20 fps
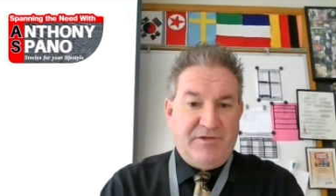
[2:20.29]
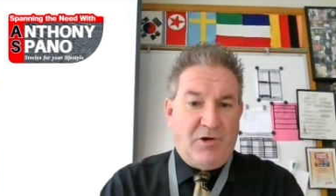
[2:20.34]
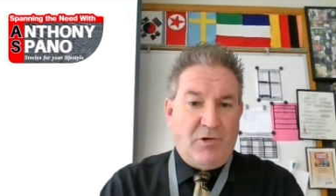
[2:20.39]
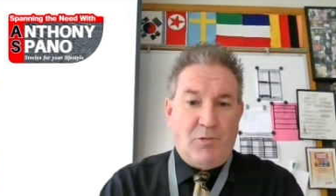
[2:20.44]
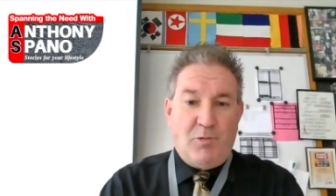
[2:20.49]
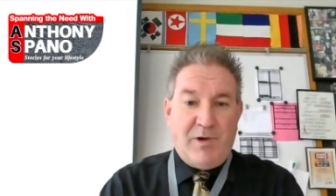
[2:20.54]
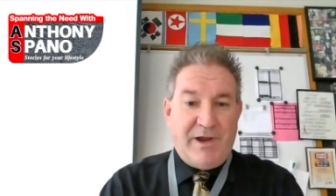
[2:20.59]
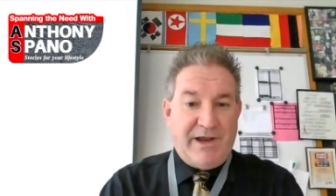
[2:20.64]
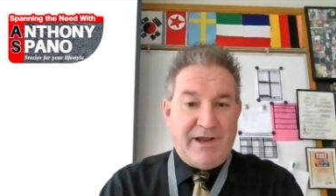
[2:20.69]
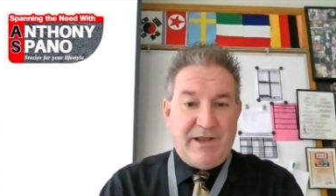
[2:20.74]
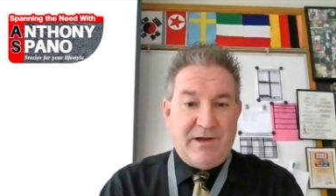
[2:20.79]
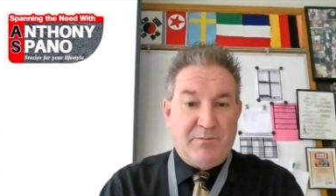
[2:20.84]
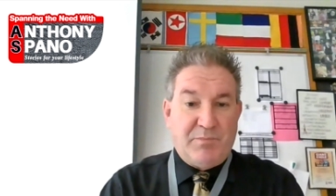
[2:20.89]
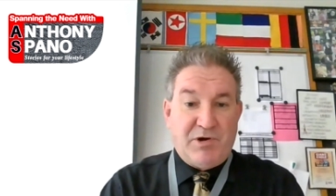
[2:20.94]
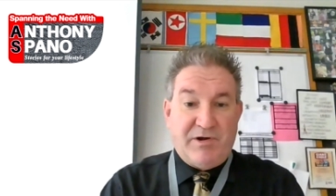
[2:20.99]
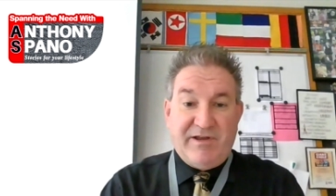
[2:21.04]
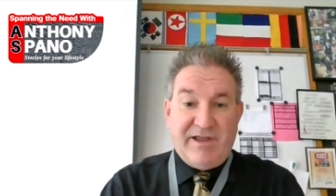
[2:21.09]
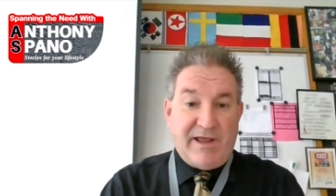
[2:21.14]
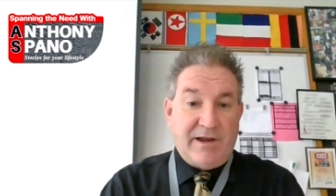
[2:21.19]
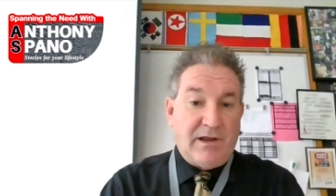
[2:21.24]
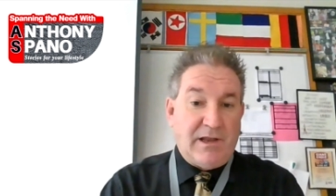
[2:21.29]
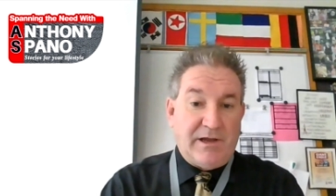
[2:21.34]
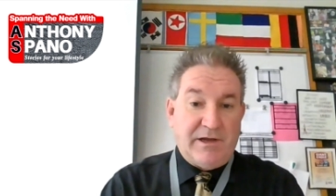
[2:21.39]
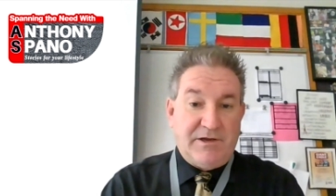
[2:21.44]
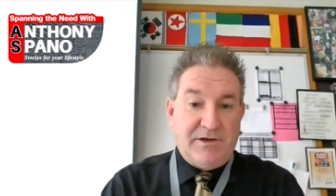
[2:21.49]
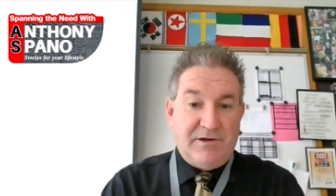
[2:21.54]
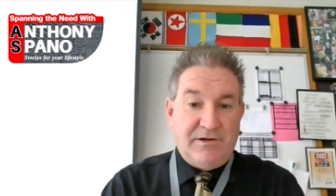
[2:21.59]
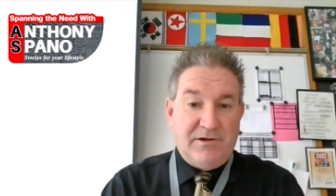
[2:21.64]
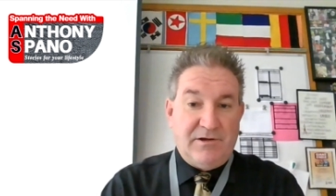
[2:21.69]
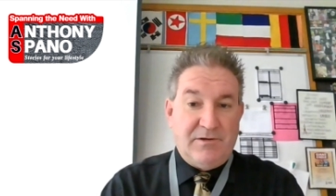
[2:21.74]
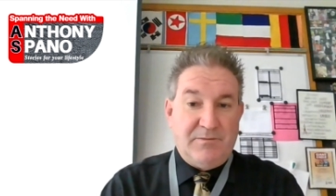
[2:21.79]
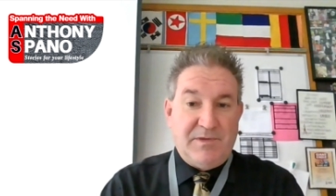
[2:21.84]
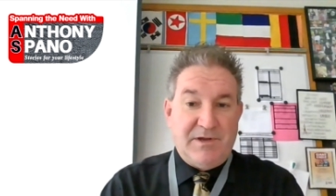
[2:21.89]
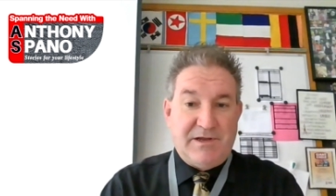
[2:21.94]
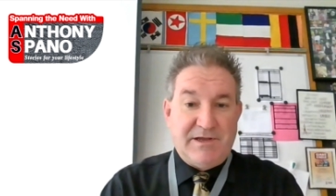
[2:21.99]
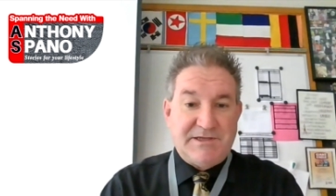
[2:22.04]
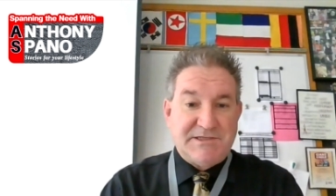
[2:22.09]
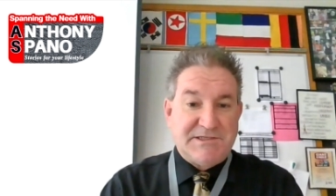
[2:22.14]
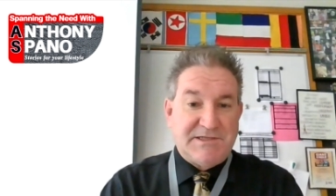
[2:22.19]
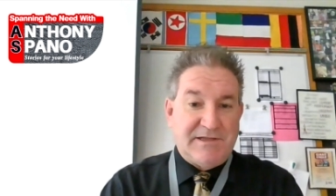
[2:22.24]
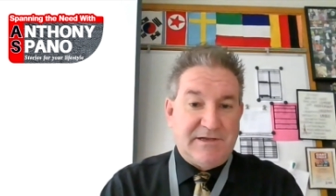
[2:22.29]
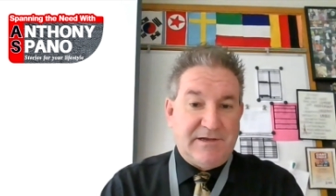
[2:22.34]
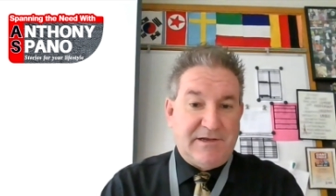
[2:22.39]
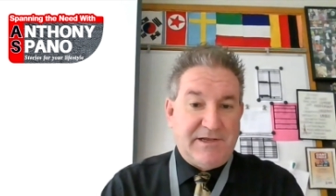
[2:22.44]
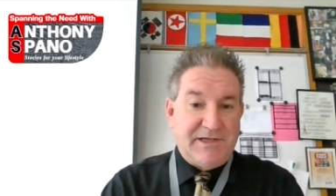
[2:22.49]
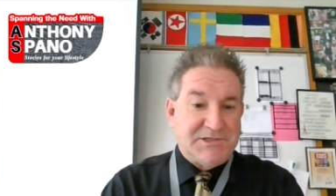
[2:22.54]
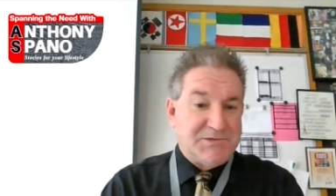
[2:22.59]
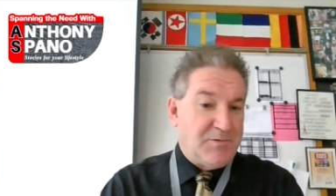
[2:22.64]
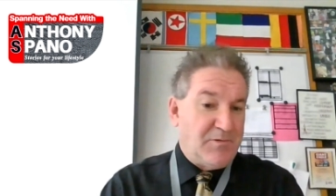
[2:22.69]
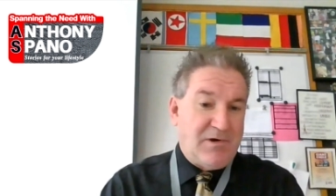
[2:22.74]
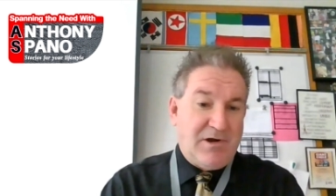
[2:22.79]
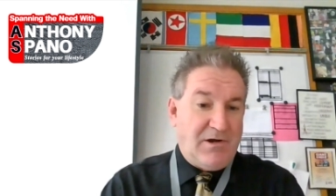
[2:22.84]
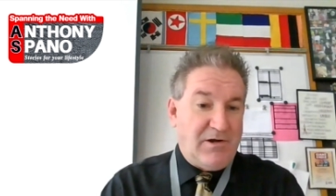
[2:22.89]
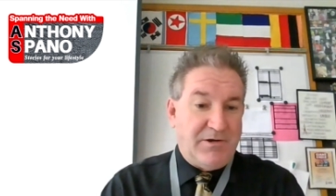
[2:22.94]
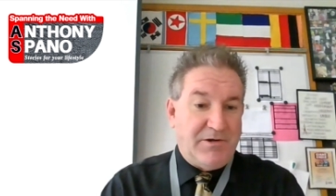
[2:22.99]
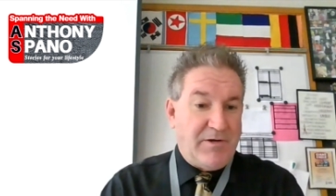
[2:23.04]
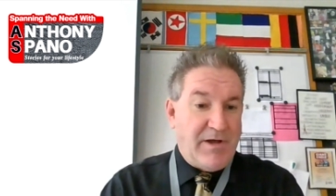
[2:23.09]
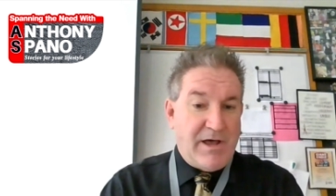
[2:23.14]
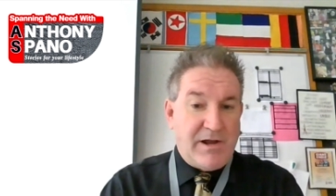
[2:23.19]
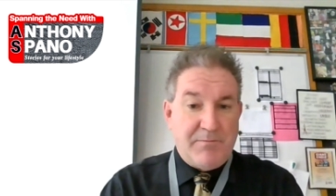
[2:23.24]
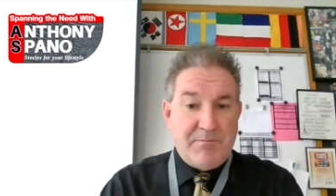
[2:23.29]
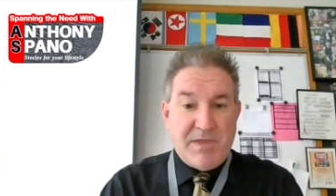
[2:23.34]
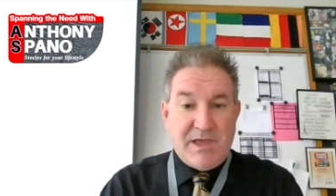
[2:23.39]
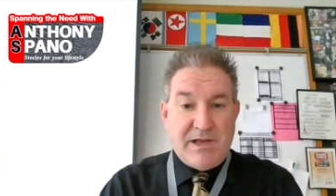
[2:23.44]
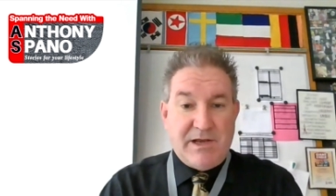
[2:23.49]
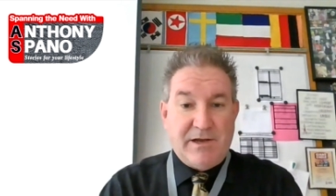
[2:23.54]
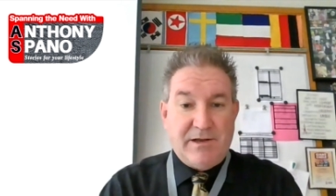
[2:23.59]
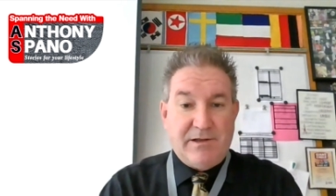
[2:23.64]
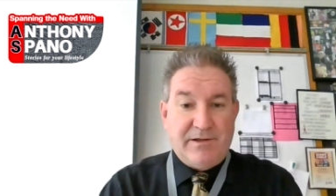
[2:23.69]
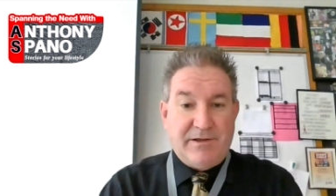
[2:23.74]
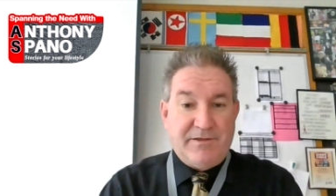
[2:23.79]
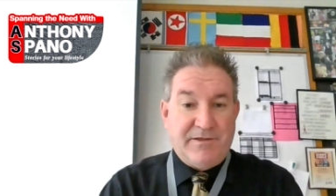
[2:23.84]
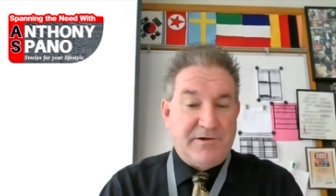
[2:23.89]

don't wing it and pretend like you do because the kids will call you out immediately.